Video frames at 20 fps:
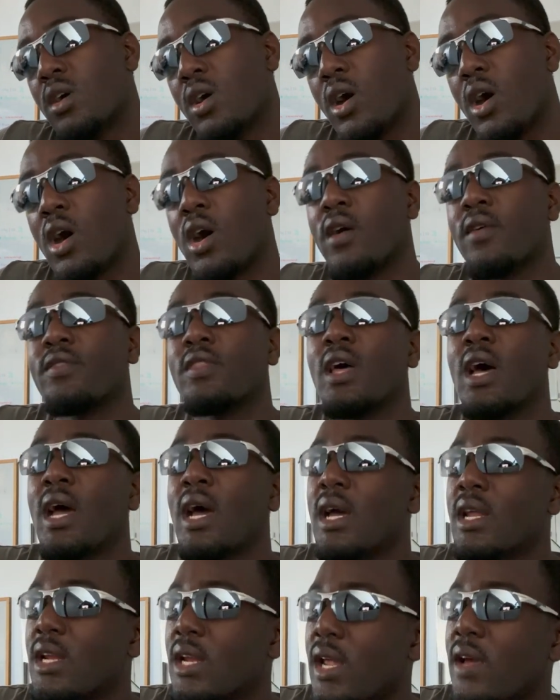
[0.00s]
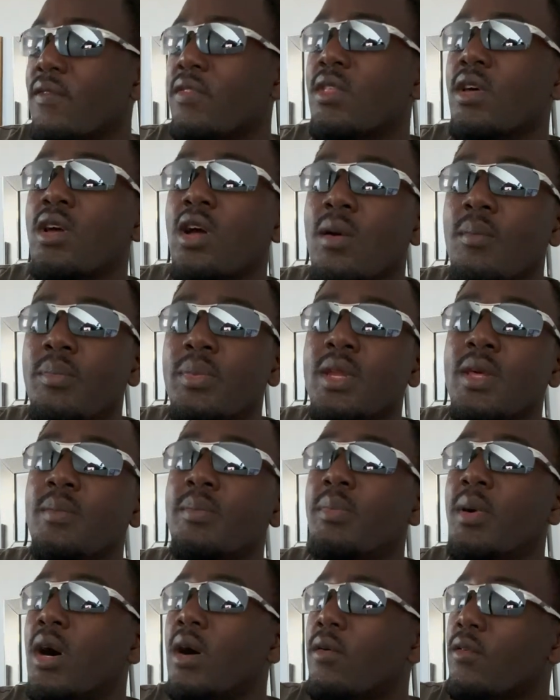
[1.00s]
after I had left the company.
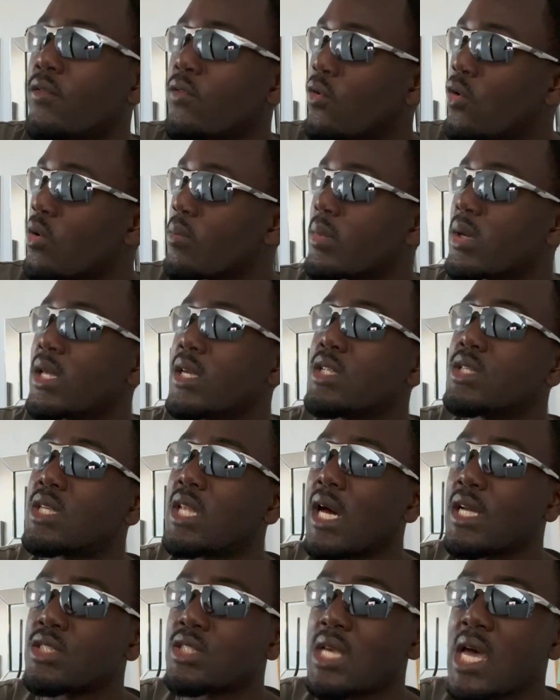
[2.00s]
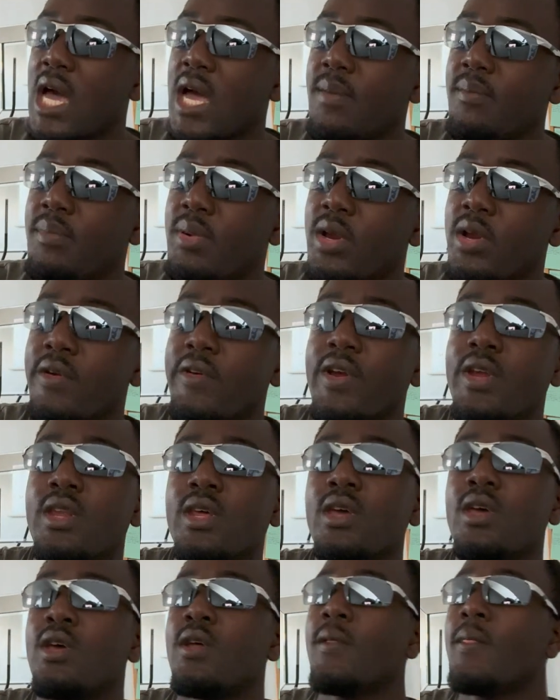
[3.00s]
But formally, that time period,
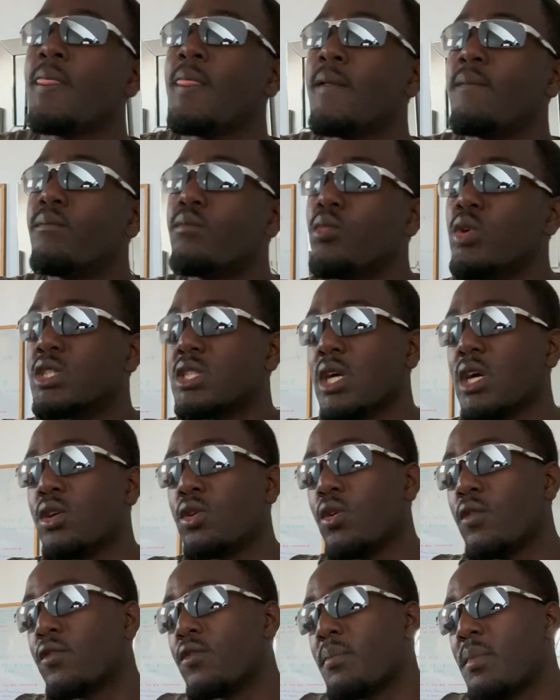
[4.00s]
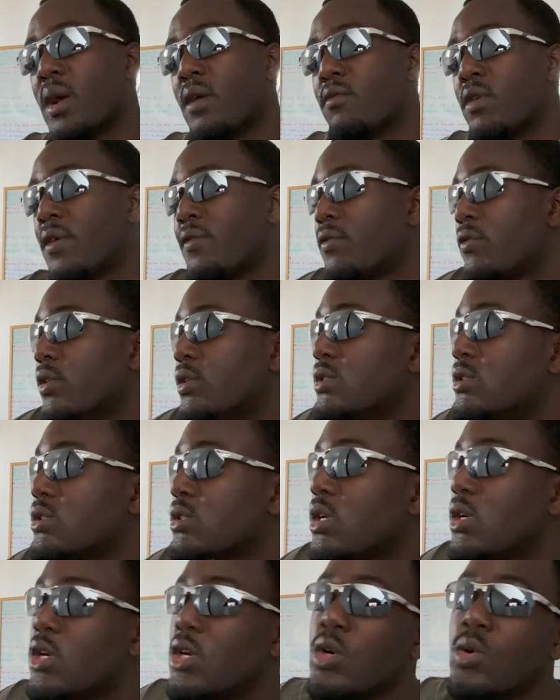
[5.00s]
which I got from my reference,
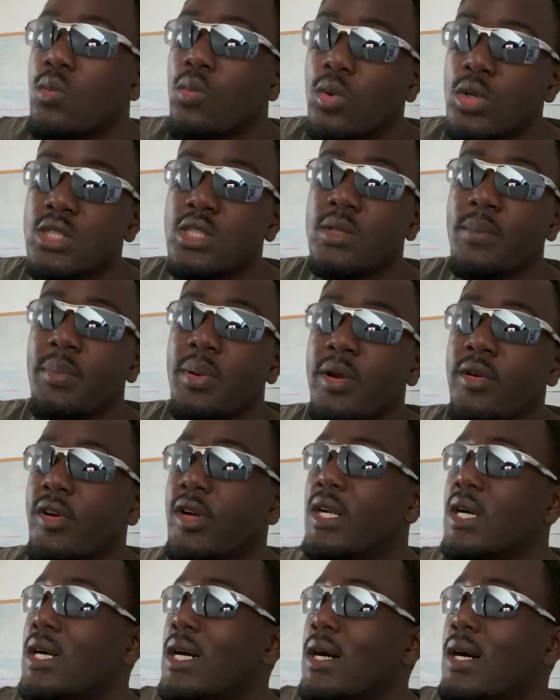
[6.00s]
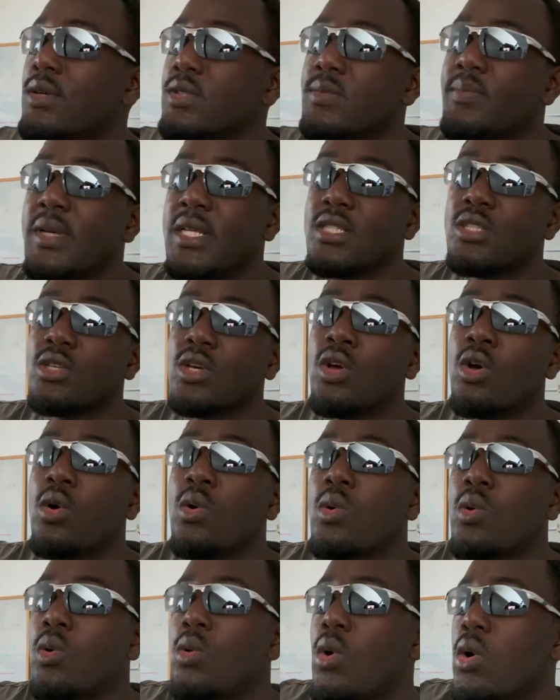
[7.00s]
was the period I was meant to
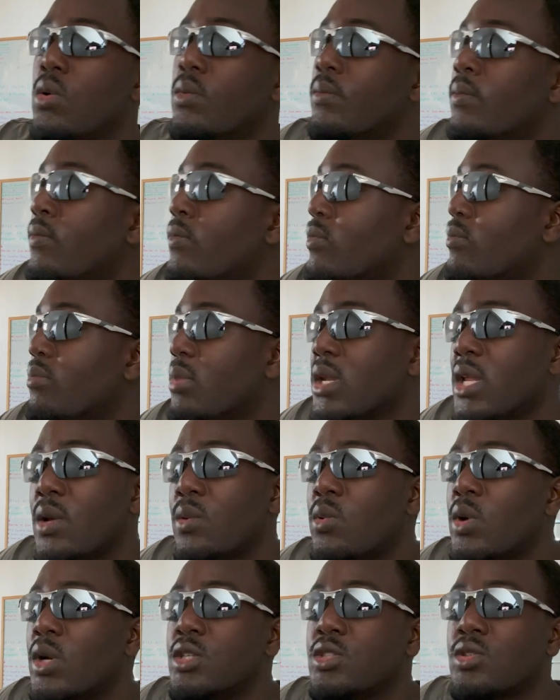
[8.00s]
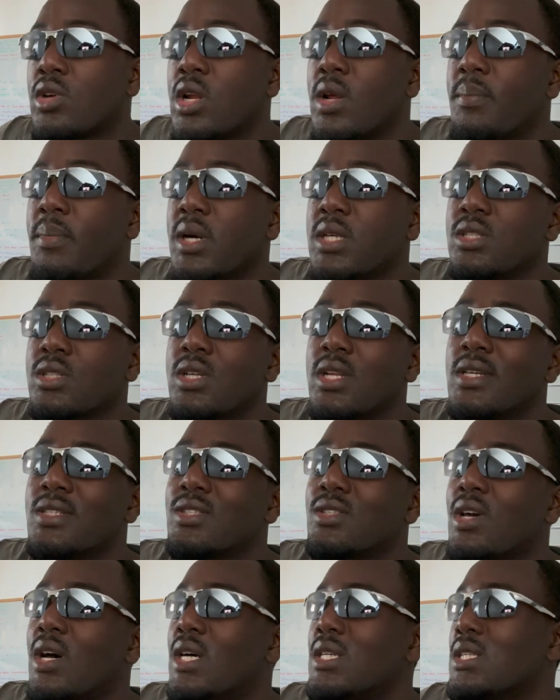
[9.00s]
quote, but they weren't trying to budge on it.
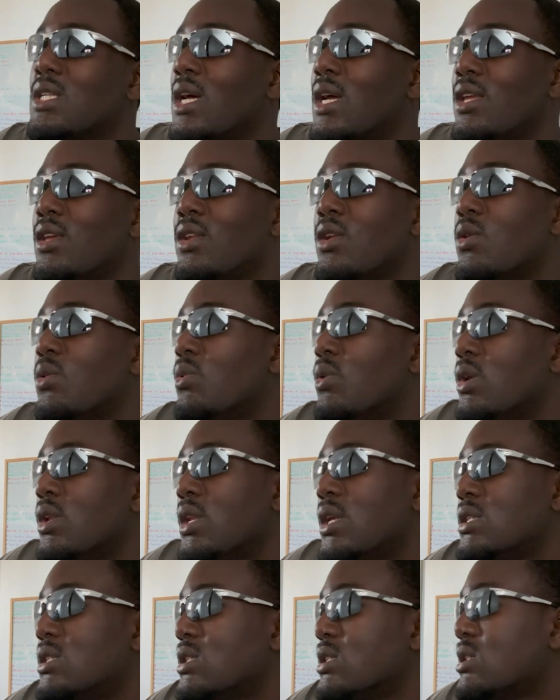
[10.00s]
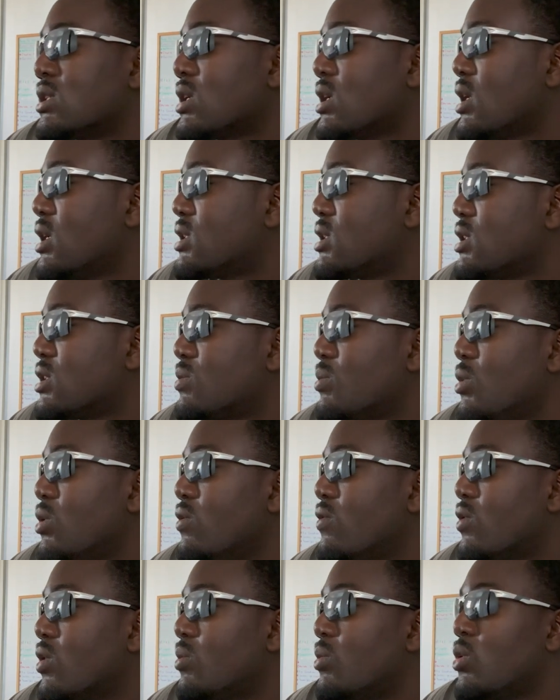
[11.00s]
So I was like, you know what, let's just
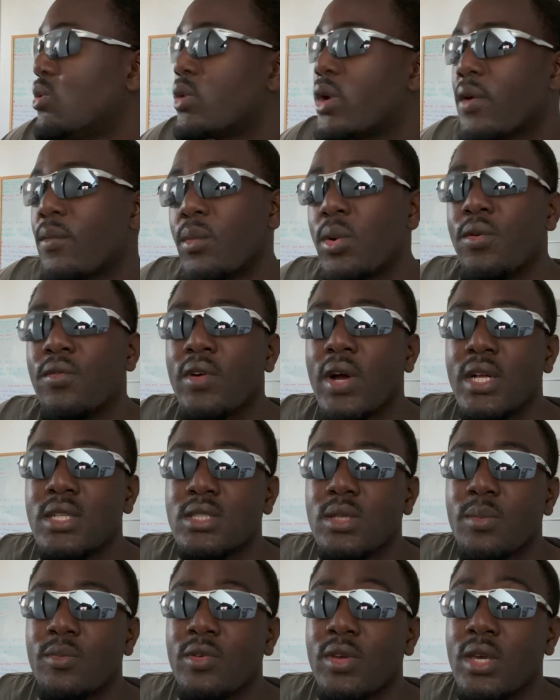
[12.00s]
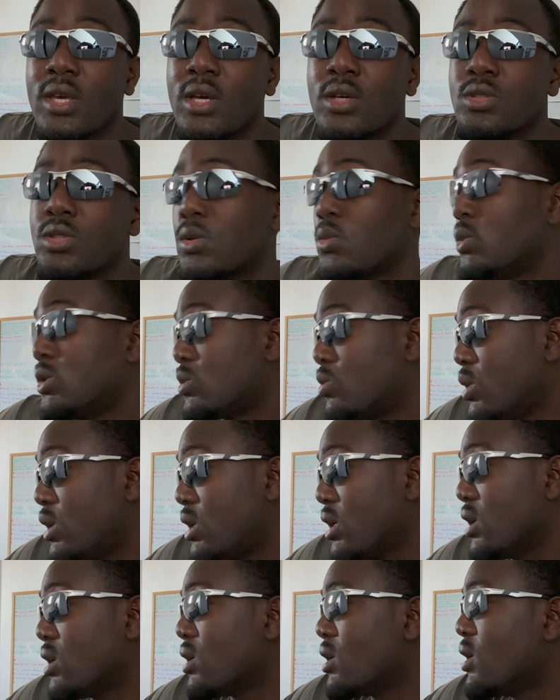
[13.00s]
move on. We'll find something else, which we
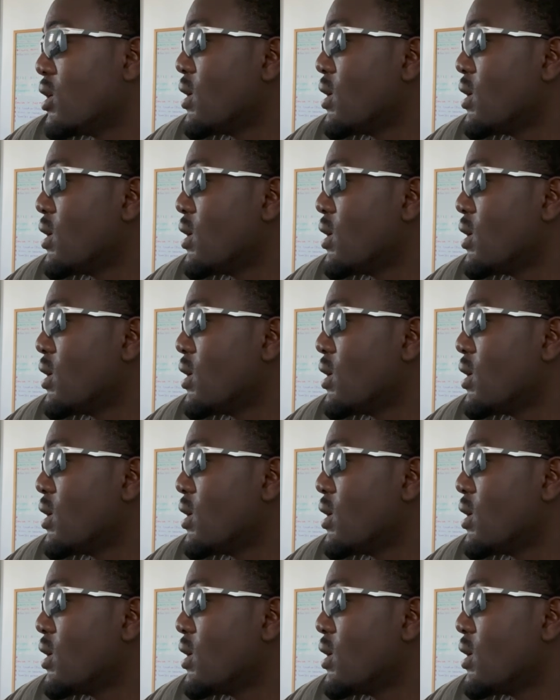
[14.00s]
did.